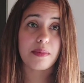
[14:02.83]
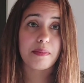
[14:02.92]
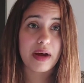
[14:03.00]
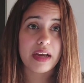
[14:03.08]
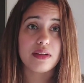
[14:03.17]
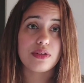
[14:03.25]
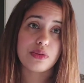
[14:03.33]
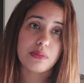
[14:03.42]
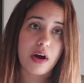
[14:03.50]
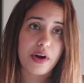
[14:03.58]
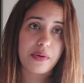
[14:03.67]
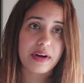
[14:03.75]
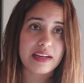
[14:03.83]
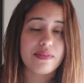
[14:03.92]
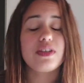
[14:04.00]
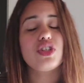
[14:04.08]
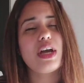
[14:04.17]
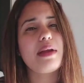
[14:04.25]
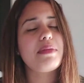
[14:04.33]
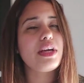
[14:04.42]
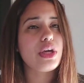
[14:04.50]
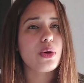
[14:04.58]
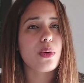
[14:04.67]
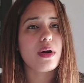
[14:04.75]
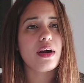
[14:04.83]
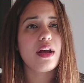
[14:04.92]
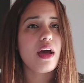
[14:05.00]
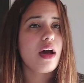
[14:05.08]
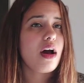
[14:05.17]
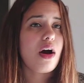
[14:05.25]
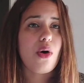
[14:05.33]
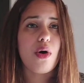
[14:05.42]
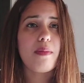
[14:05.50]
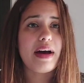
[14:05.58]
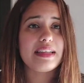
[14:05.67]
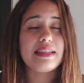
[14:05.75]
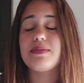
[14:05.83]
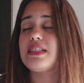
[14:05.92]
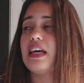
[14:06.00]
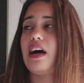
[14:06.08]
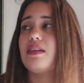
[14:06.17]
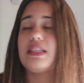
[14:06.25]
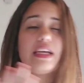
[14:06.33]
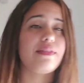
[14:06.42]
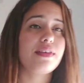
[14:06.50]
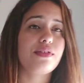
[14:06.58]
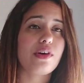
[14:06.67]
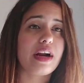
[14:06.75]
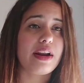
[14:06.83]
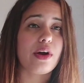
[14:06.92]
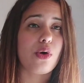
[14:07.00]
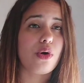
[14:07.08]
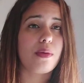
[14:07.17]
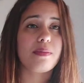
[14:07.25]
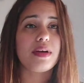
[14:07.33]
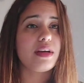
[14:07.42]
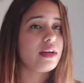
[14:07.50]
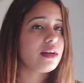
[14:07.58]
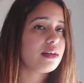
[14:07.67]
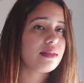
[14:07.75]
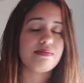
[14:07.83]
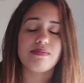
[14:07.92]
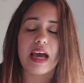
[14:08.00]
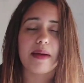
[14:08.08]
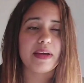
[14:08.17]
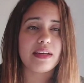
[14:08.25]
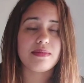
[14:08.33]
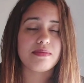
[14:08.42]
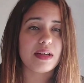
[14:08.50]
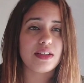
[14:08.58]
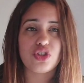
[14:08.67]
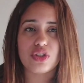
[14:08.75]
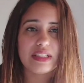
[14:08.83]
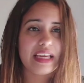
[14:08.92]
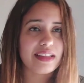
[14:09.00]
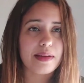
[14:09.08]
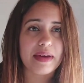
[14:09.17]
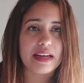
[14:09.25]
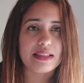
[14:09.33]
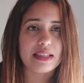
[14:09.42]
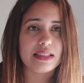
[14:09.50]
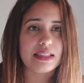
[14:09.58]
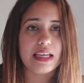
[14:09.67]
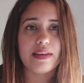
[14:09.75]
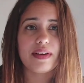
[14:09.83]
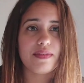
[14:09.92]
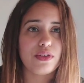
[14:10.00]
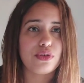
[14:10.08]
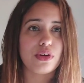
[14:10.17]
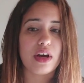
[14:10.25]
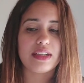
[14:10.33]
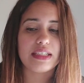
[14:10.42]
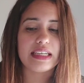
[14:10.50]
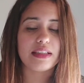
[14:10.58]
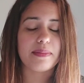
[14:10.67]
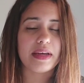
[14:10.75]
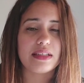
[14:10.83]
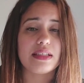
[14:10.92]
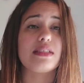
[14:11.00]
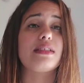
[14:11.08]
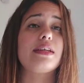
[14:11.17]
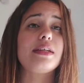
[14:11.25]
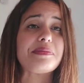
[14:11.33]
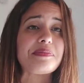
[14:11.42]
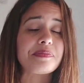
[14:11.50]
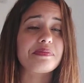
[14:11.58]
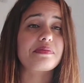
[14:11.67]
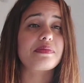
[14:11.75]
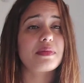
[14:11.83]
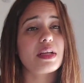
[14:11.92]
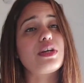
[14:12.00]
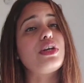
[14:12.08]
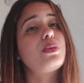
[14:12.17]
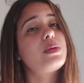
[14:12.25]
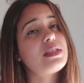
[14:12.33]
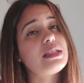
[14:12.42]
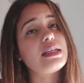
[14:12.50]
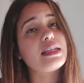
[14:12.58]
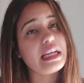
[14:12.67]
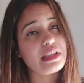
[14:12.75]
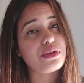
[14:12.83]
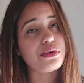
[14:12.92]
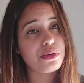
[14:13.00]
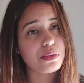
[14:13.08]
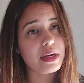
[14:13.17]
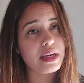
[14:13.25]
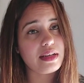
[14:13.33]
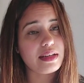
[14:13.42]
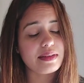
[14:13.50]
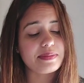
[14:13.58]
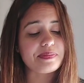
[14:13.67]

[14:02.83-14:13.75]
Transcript: are mild to moderate, which can be cured all by themselves. Even if you're at home, I mean, just take the medicines. Even if you do not take the medicines, you will still get through it.